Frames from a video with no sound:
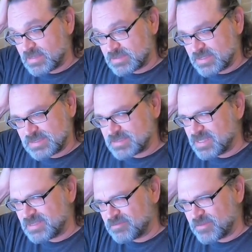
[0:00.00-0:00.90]
So this is
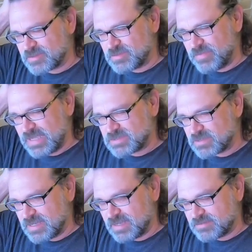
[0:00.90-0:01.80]
like the first
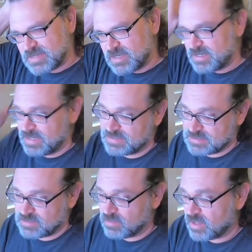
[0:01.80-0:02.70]
major thing I've done, and this
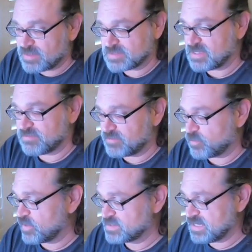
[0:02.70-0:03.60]
is the longest I've ever
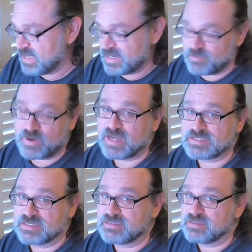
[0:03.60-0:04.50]
worked on any
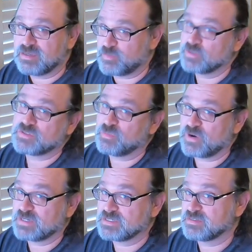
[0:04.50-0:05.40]
project, personal
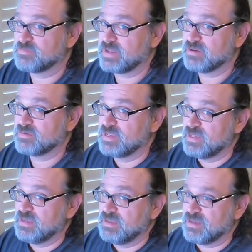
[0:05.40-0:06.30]
project of my own.
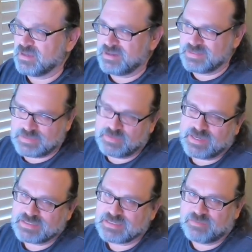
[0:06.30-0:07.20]
And it's,
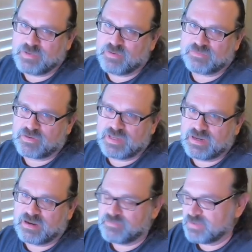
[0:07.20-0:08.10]
like I said, it's been over a
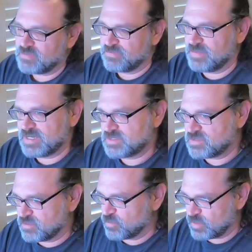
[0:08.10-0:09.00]
year. I've never
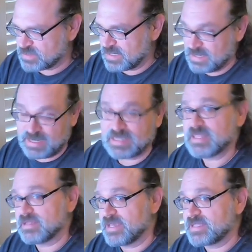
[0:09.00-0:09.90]
finished or worked on
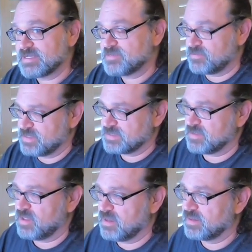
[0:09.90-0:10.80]
anything like this for this
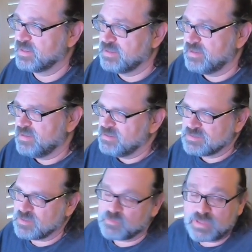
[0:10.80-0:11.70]
long.
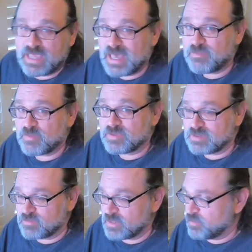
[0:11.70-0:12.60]
So I'm really happy with it.
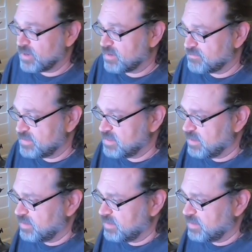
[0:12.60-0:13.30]
I'm really proud of it.